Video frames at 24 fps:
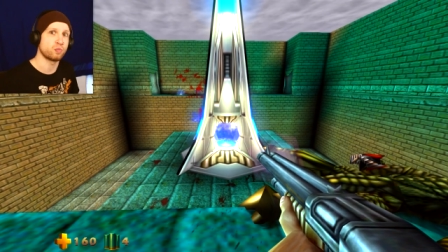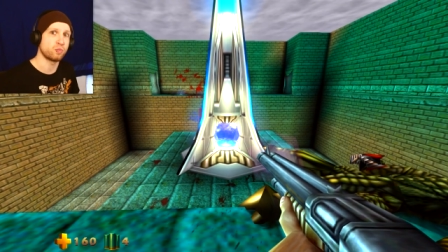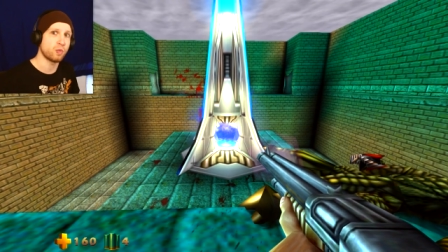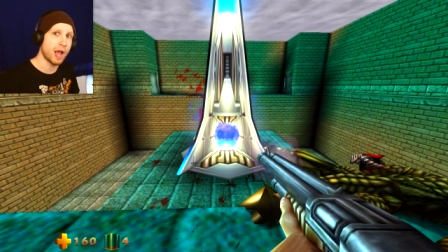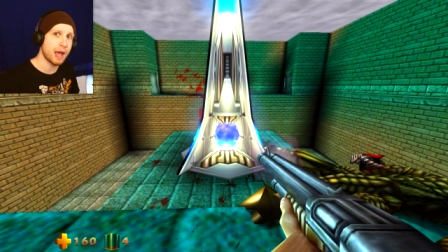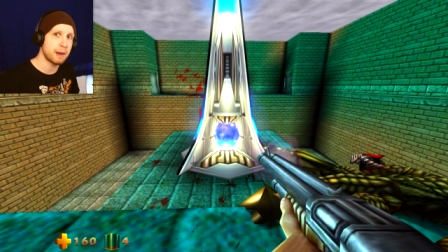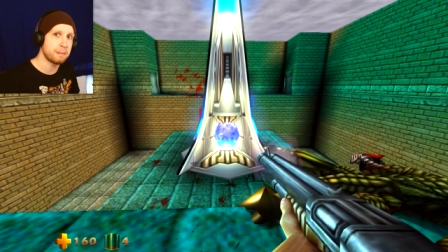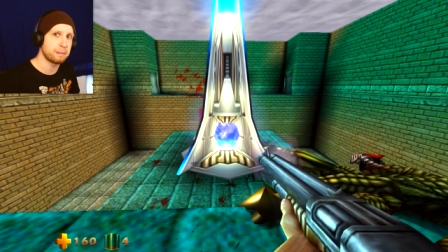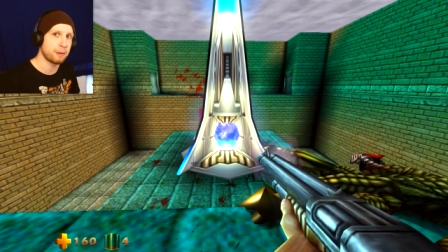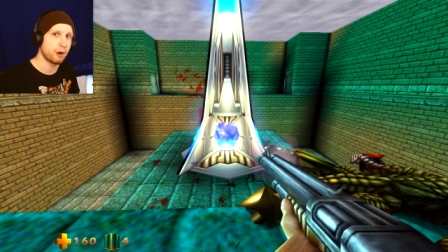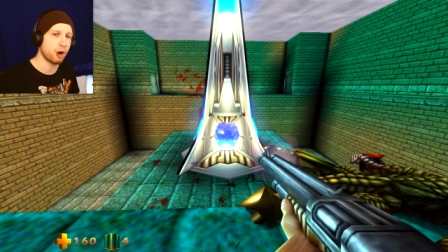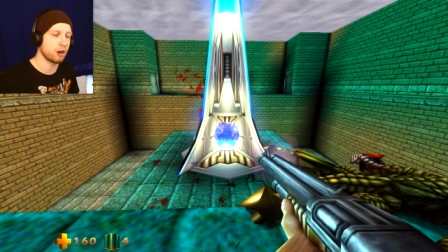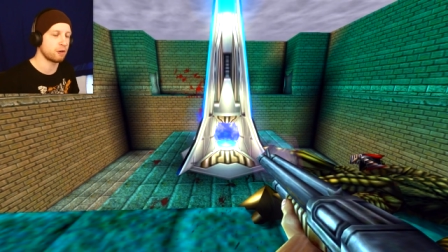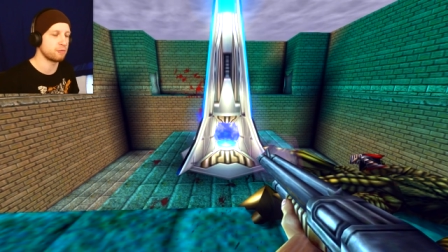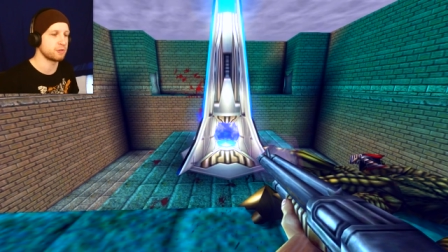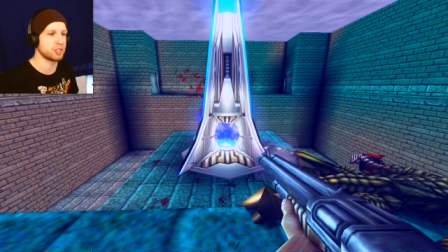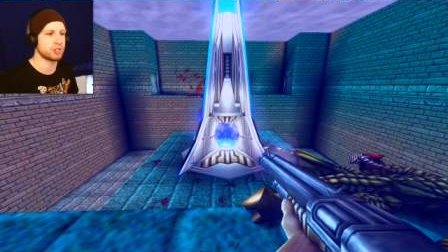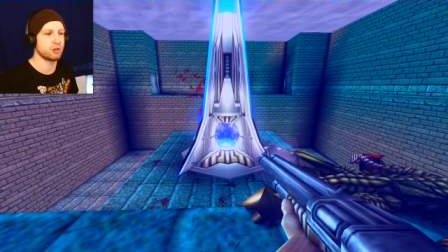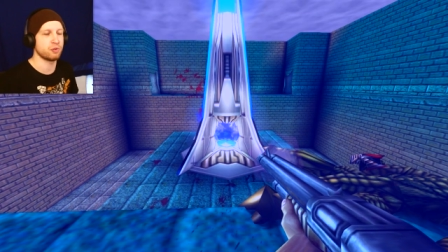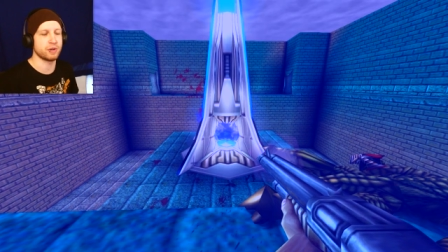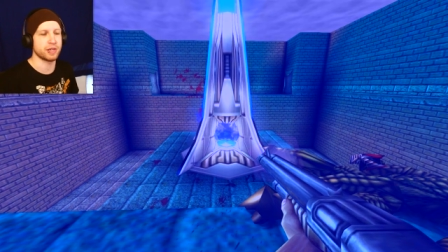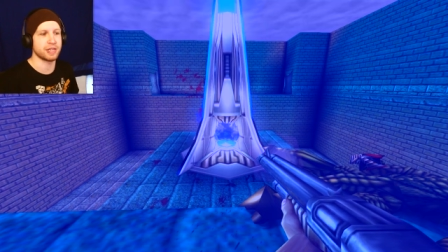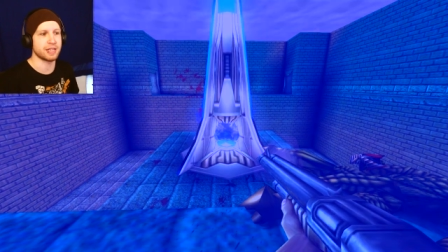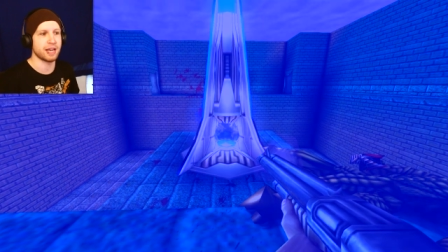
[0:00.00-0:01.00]
Red bar
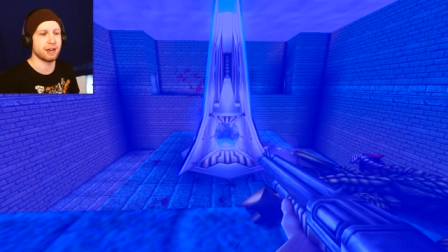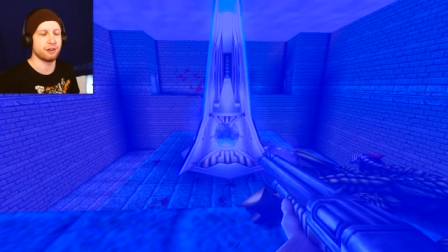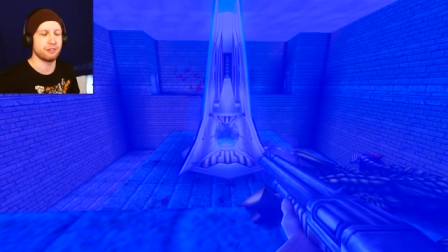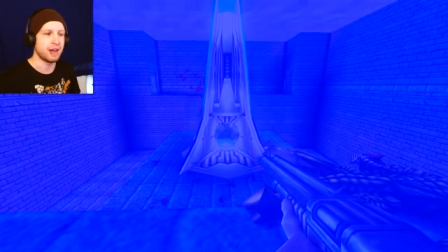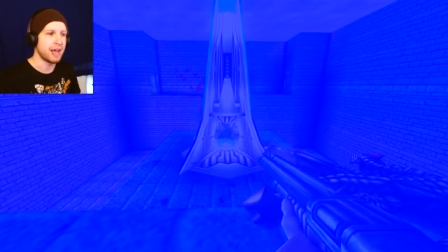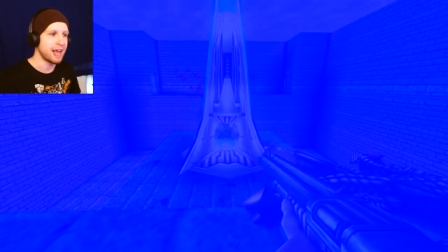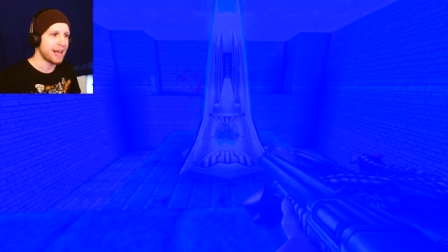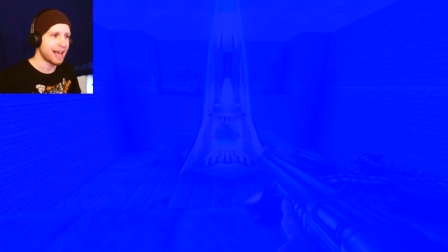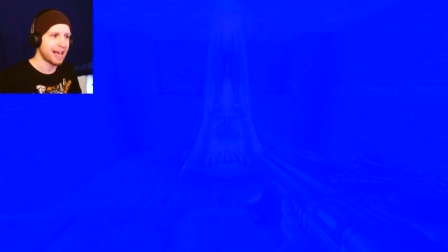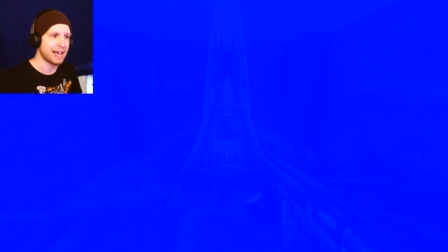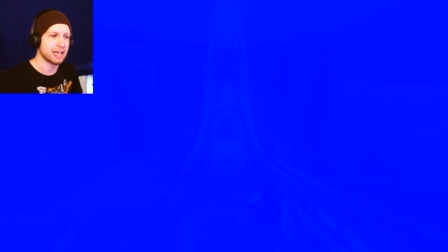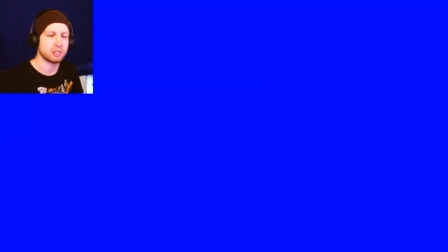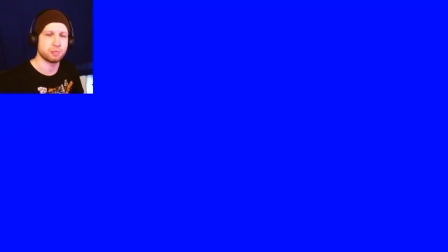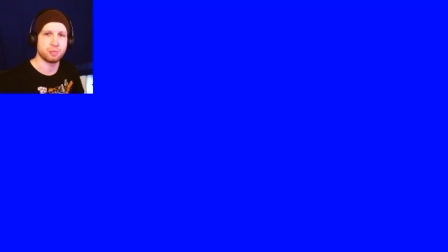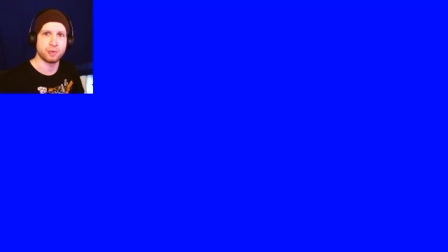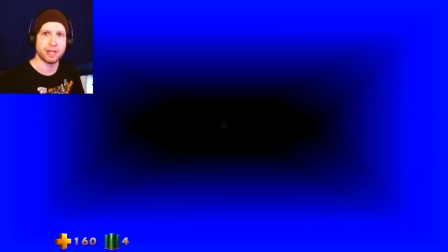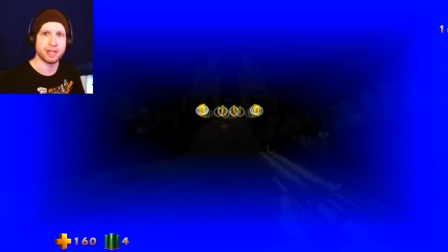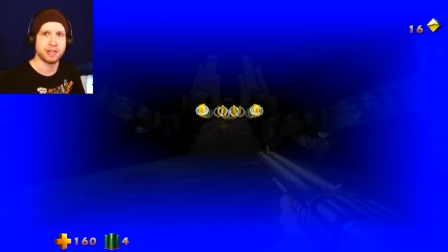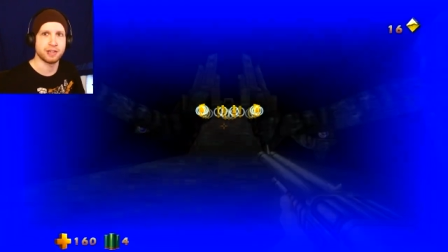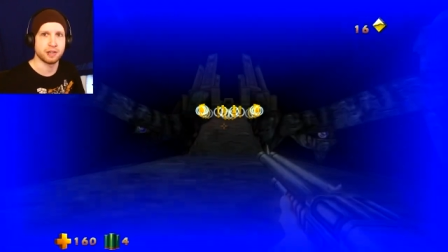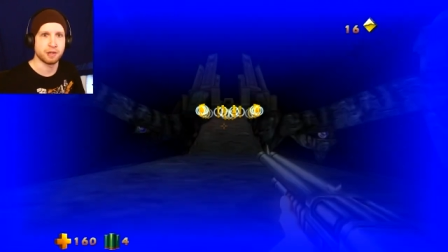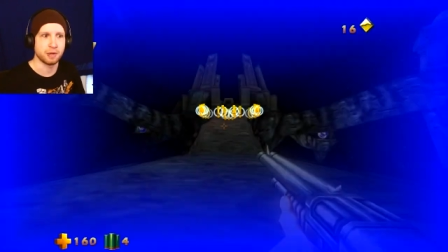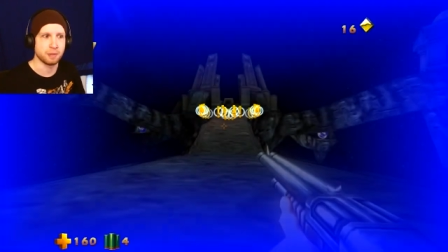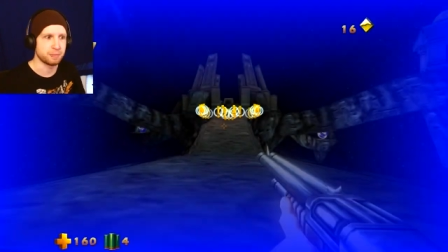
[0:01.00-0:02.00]
was going down as
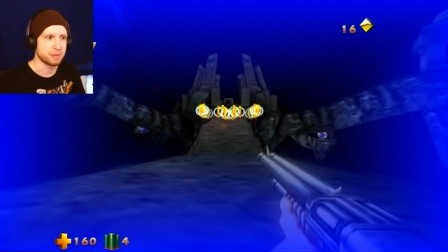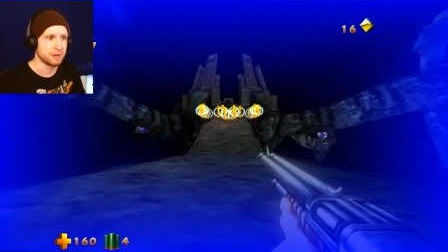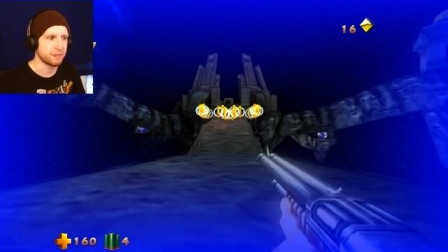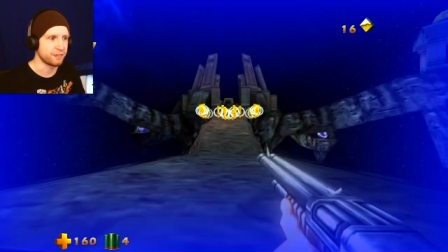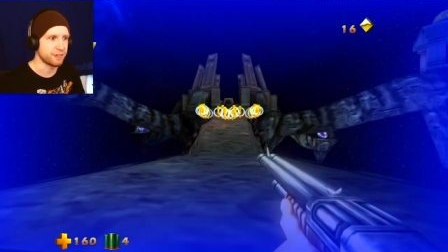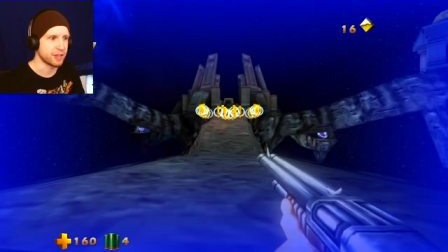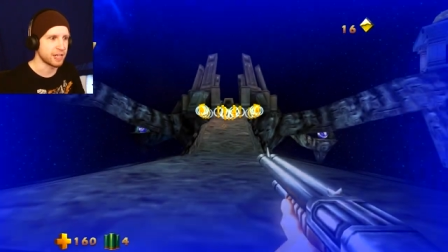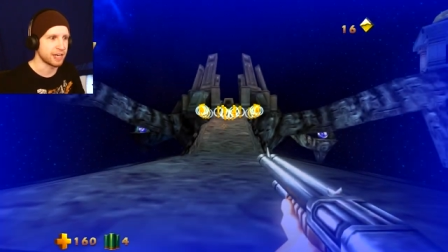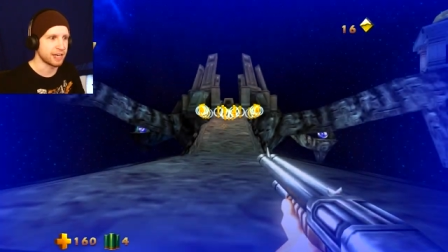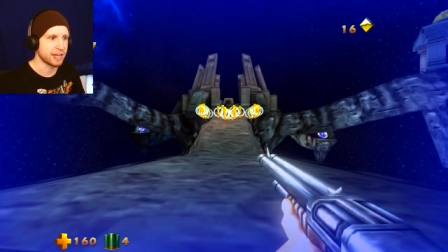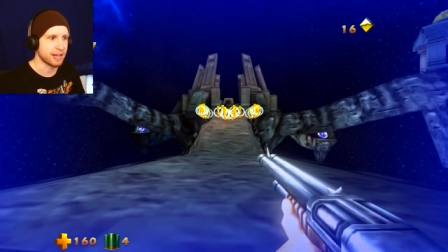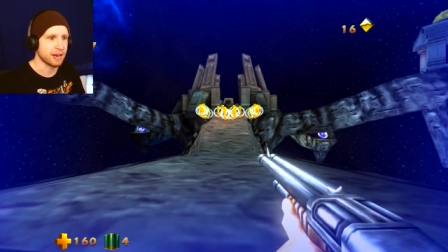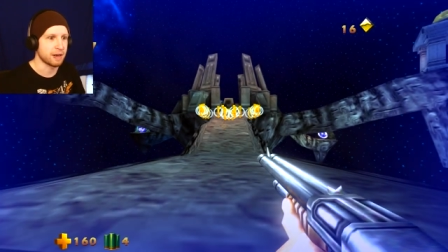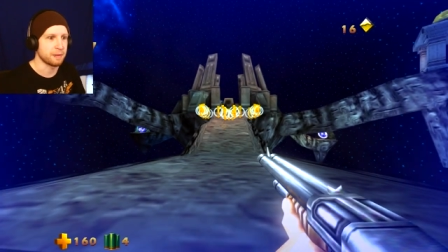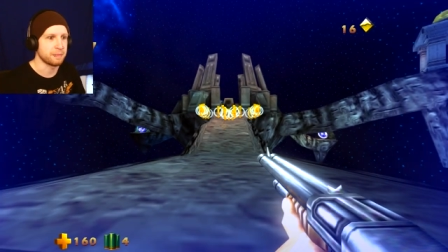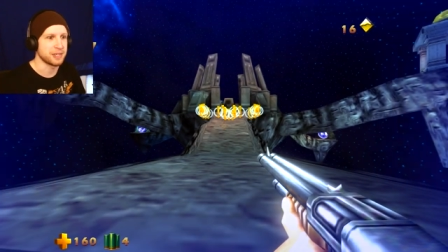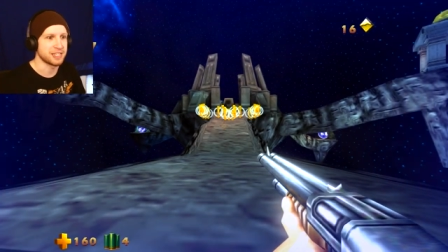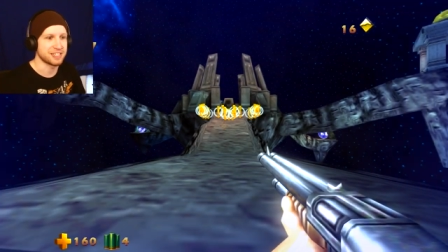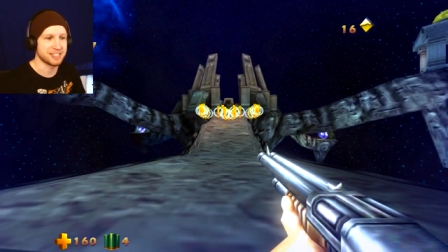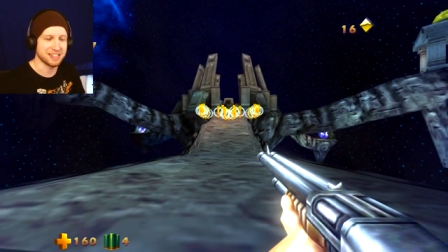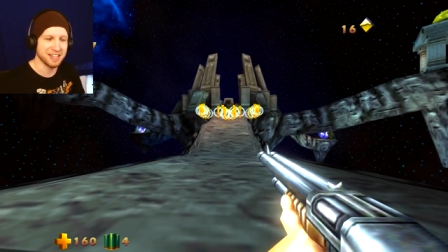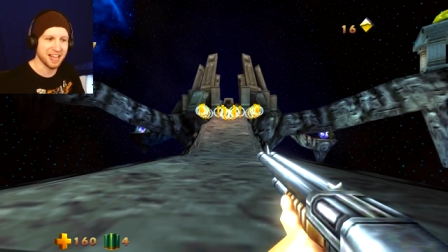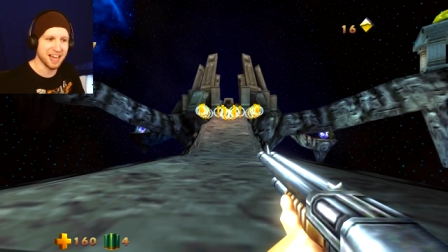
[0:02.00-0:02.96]
we ended up defeating enemies,